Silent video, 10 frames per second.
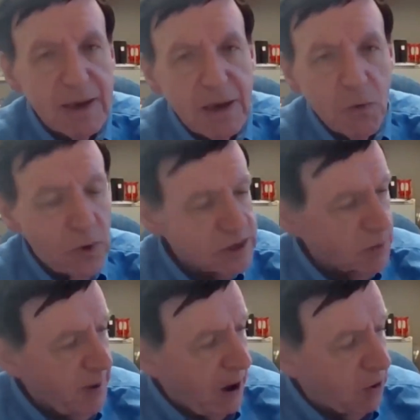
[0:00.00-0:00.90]
was
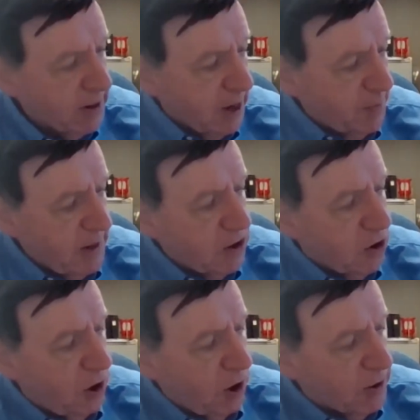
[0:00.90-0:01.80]
about a company
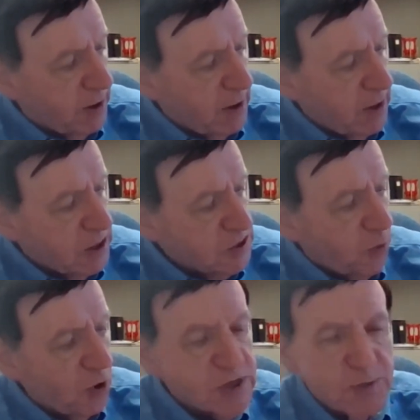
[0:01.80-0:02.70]
called
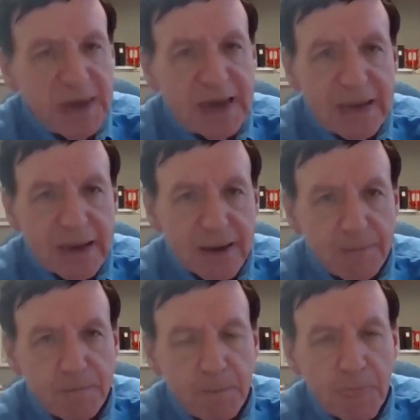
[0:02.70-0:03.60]
Sports Media.
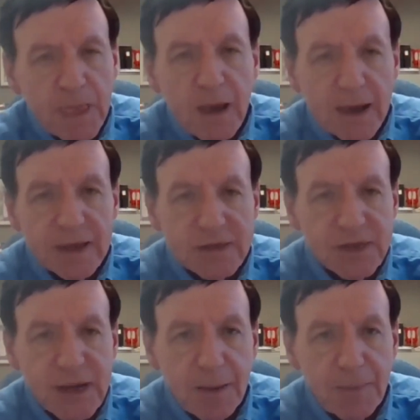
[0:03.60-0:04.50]
And this is a
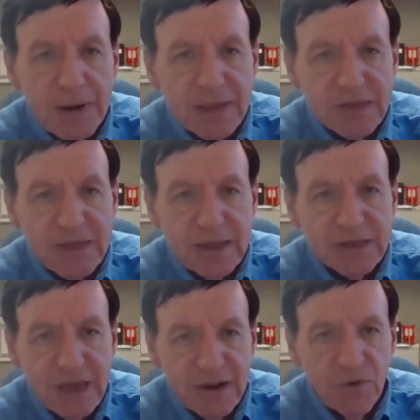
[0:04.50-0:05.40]
company that sends
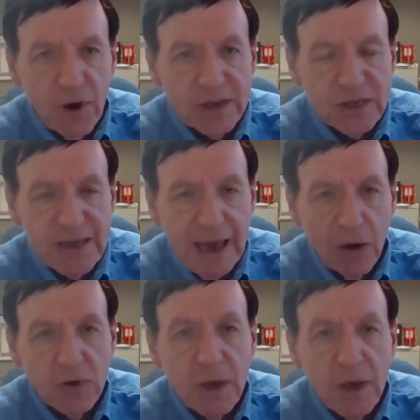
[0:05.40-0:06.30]
invoices
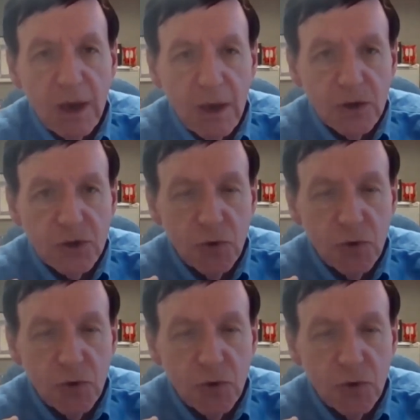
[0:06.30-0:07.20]
out
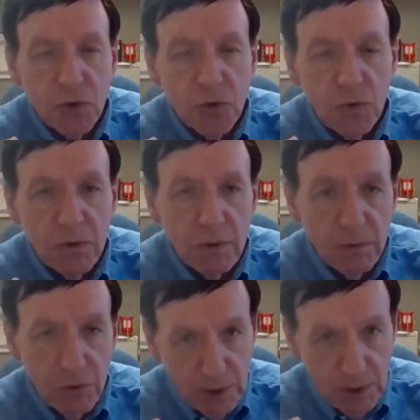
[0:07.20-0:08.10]
to
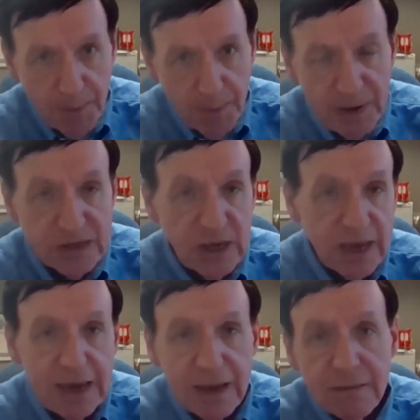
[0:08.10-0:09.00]
companies
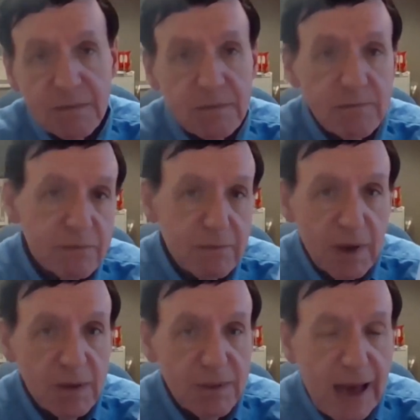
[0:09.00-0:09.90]
in
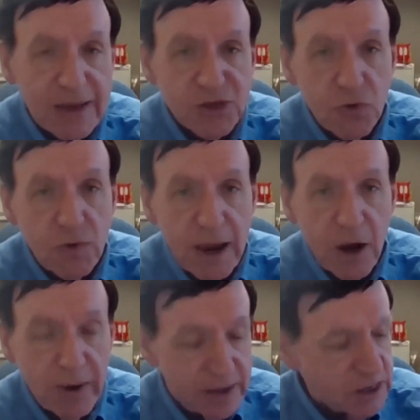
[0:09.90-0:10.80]
the high school
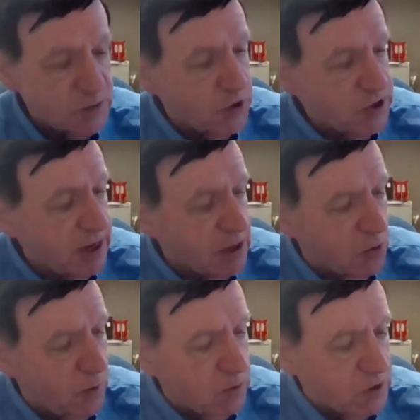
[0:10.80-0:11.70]
area. This particular
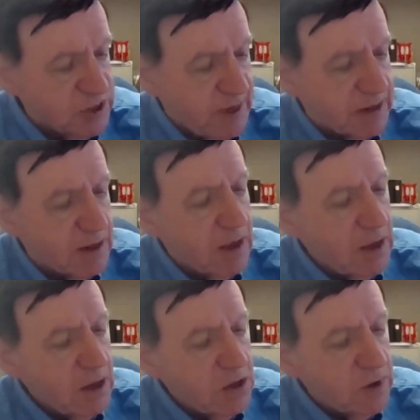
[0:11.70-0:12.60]
one was sent
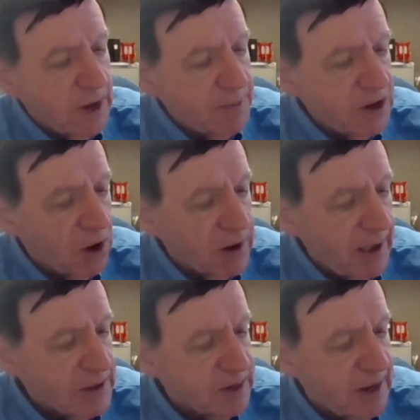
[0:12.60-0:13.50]
to a company called
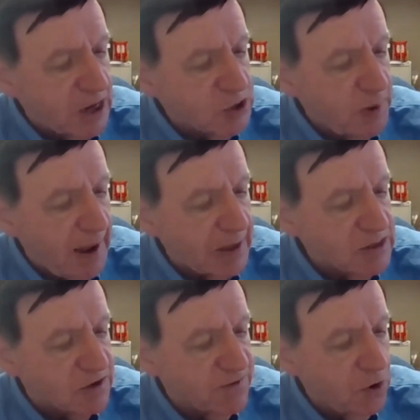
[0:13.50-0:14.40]
S&H
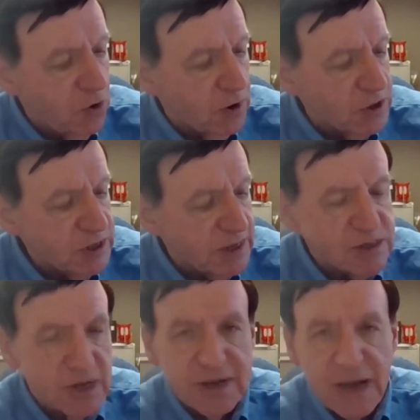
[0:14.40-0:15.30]
Blinds and Floors in
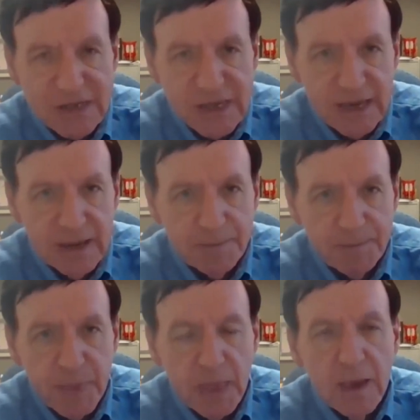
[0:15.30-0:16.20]
Sandusky,
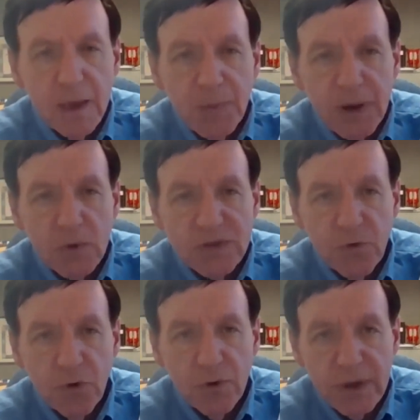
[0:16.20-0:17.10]
but it was
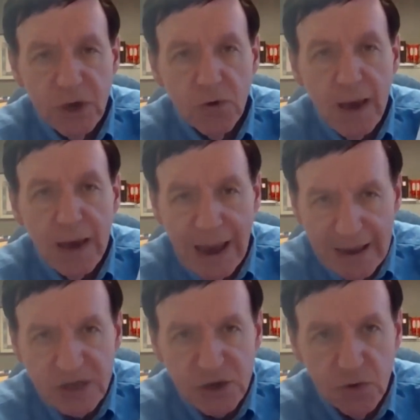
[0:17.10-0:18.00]
for Huron
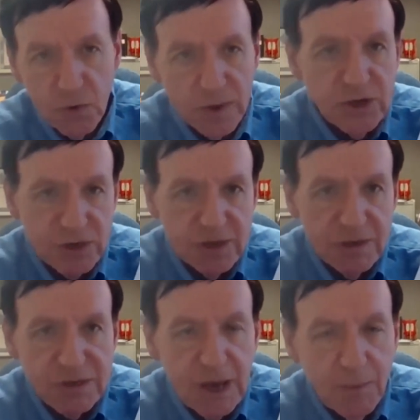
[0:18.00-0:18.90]
High School, which is
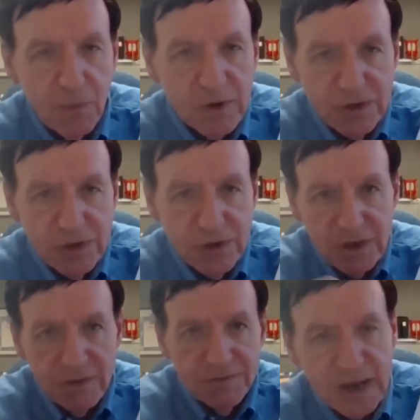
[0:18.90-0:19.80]

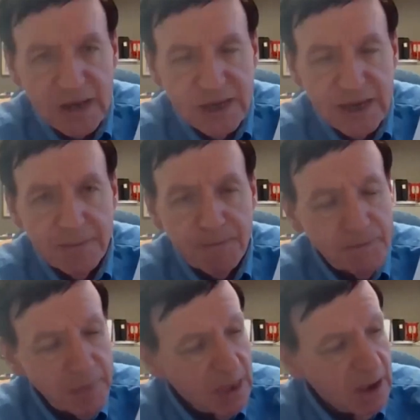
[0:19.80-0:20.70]
a city
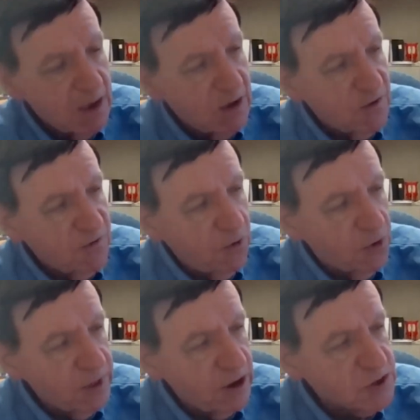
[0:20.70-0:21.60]
near Sandusky,
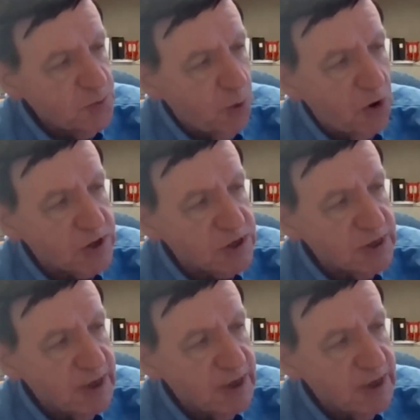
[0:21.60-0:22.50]
for their
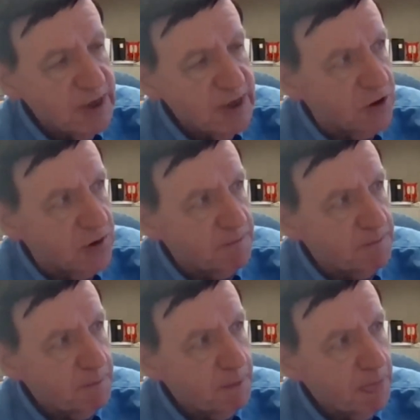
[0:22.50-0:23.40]
sports
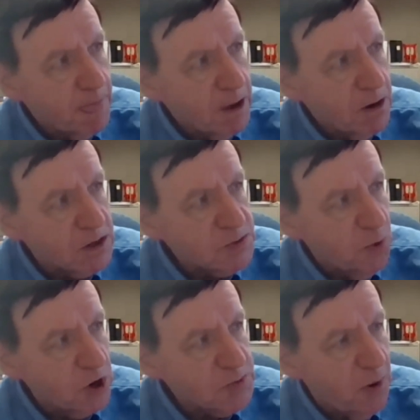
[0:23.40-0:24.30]
calendar or
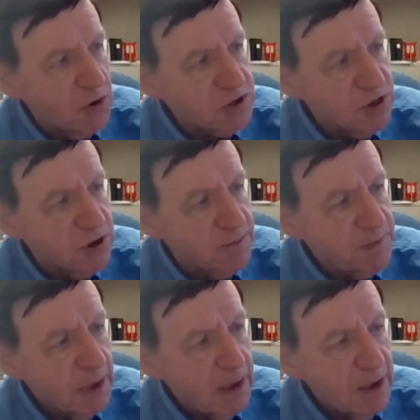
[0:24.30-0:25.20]
sports poster
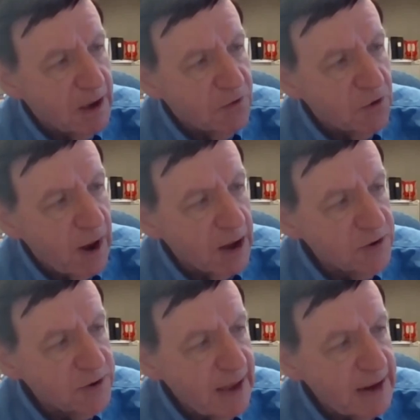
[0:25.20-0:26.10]
for
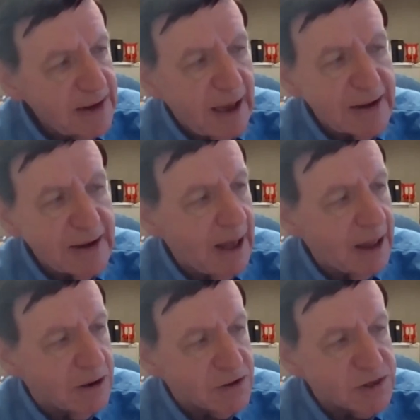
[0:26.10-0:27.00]

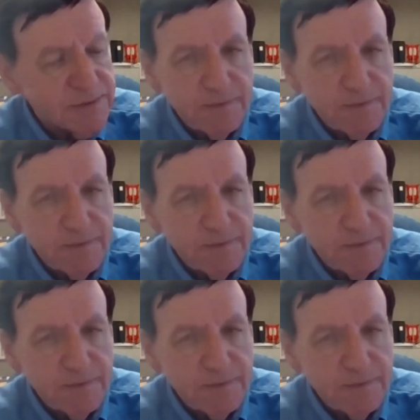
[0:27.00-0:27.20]
$189.